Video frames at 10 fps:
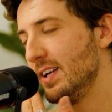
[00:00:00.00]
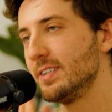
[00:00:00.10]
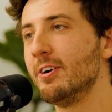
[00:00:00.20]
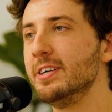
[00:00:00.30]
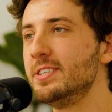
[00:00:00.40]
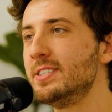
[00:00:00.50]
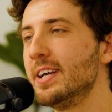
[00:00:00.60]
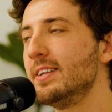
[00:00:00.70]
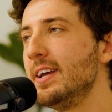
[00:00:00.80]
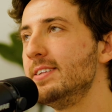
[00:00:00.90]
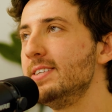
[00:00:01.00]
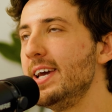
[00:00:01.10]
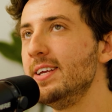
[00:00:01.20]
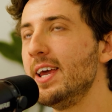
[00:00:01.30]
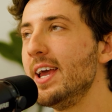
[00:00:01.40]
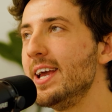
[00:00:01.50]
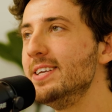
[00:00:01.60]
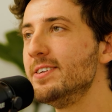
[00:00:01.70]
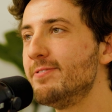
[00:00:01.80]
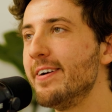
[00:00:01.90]
Sorry, just like it
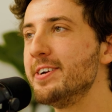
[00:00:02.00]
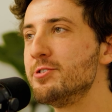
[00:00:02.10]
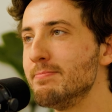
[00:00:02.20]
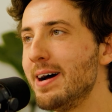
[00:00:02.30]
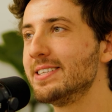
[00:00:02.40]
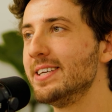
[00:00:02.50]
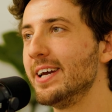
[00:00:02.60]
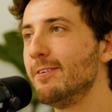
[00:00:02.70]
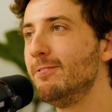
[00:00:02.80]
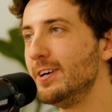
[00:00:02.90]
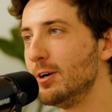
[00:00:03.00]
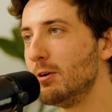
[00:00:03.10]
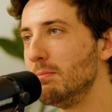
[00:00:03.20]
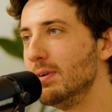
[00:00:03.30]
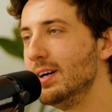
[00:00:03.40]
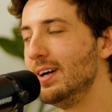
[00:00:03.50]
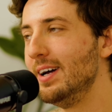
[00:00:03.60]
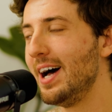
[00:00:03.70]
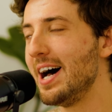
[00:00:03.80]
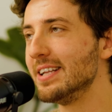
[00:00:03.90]
is a very dramatic film,
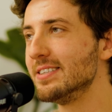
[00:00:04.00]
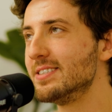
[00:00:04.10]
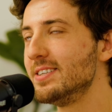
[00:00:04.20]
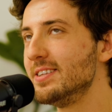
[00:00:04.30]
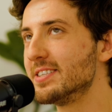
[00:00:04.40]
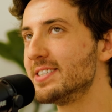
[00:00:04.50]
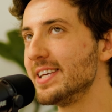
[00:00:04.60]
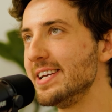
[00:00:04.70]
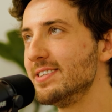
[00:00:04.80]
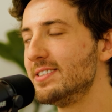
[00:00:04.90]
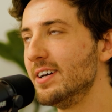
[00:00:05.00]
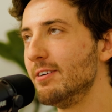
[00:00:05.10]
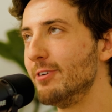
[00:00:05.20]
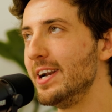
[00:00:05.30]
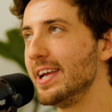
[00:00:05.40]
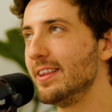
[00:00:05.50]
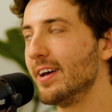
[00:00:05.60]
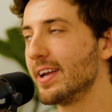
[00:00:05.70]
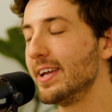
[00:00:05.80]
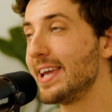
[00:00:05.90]
and the scenes that really
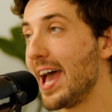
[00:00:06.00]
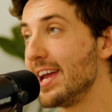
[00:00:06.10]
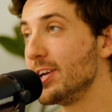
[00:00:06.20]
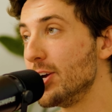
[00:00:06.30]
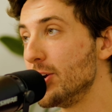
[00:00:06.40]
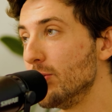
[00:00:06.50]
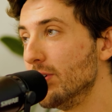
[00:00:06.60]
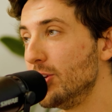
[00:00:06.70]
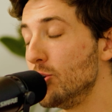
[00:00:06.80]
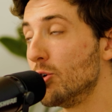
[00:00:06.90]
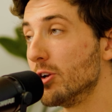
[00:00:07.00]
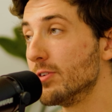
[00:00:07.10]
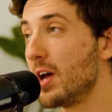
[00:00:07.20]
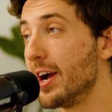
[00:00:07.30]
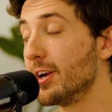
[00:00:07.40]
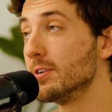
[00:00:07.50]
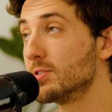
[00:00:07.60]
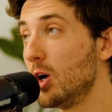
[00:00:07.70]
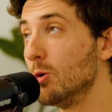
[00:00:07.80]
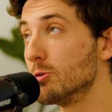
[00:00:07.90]
like get you, I could have
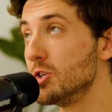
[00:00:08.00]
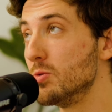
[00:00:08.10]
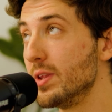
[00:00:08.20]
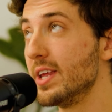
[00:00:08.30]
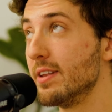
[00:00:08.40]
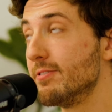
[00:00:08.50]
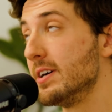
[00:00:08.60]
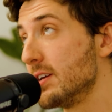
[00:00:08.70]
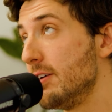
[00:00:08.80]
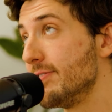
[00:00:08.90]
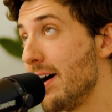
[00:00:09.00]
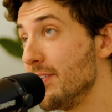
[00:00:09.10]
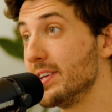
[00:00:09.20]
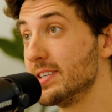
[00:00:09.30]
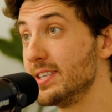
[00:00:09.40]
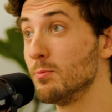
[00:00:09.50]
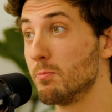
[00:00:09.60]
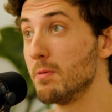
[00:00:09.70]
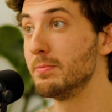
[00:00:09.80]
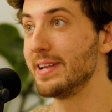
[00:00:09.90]
told you within the first half an hour that this scene
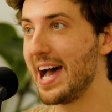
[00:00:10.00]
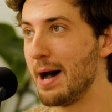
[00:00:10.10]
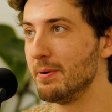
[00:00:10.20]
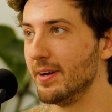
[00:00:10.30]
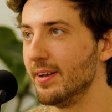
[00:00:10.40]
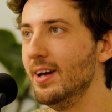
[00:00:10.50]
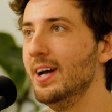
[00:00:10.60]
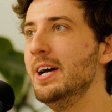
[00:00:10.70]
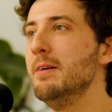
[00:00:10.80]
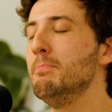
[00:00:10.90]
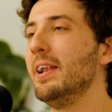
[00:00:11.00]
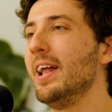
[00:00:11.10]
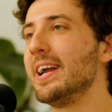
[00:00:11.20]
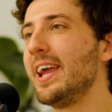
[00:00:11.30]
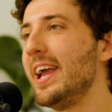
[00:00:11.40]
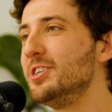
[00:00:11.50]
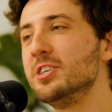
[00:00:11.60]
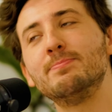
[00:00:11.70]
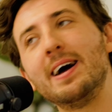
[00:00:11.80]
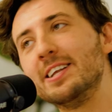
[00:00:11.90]
would probably happen, but like it
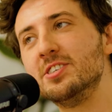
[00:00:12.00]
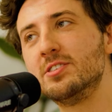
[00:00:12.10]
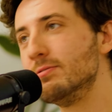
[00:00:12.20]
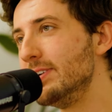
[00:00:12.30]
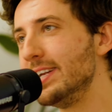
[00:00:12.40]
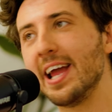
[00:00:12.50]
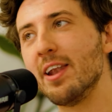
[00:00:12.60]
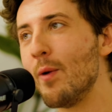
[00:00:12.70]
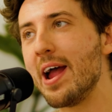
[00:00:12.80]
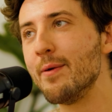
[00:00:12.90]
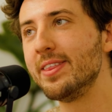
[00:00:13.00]
just manages to really get away